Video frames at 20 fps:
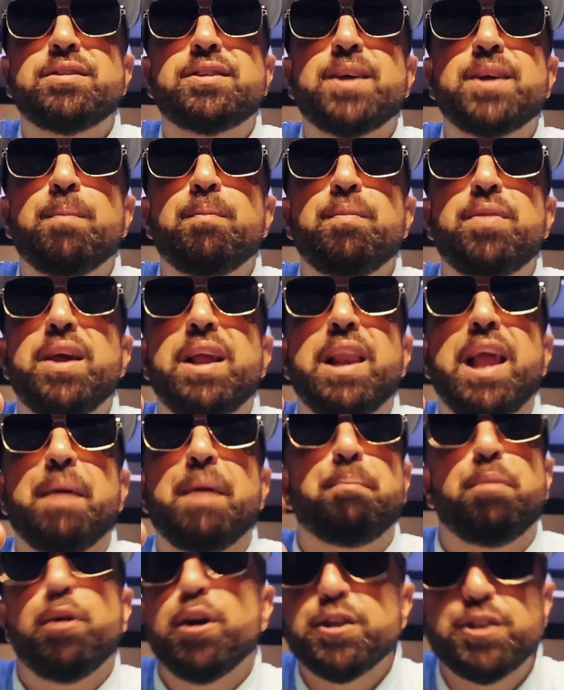something
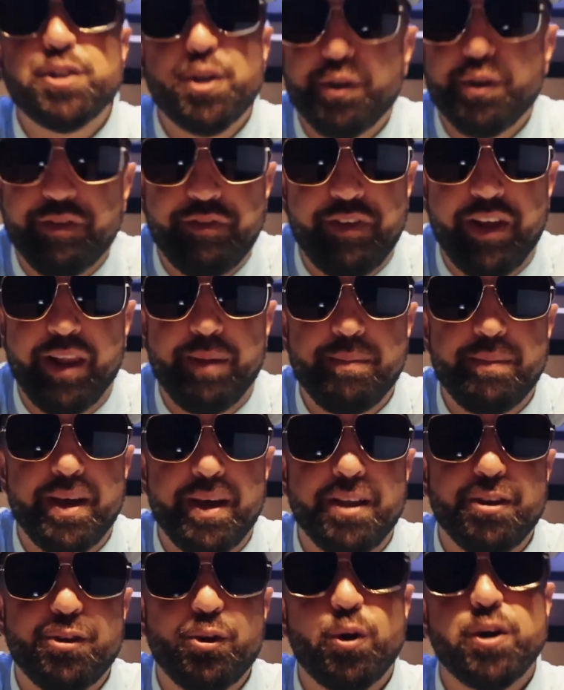like personal
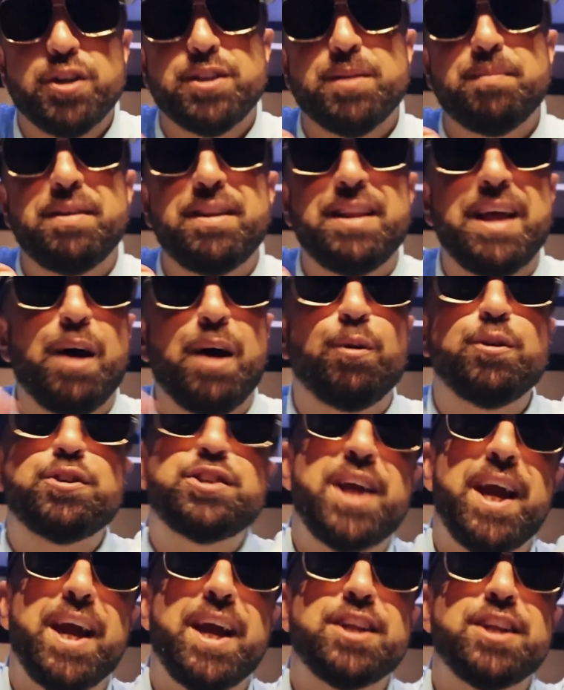development or something that will
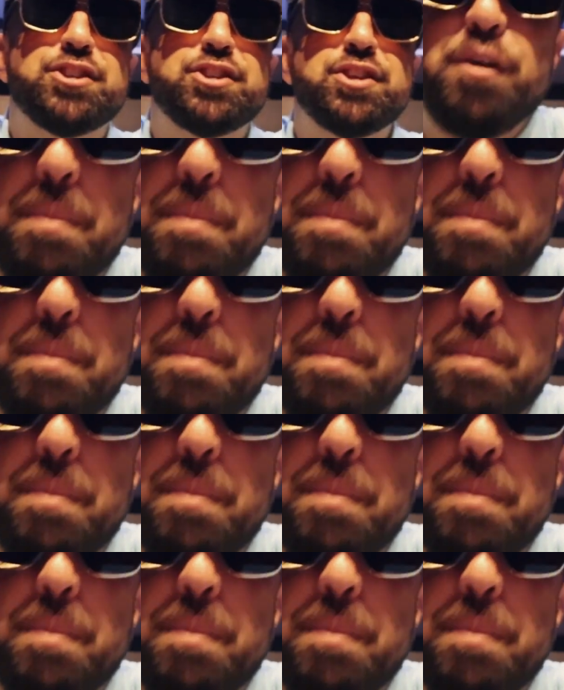change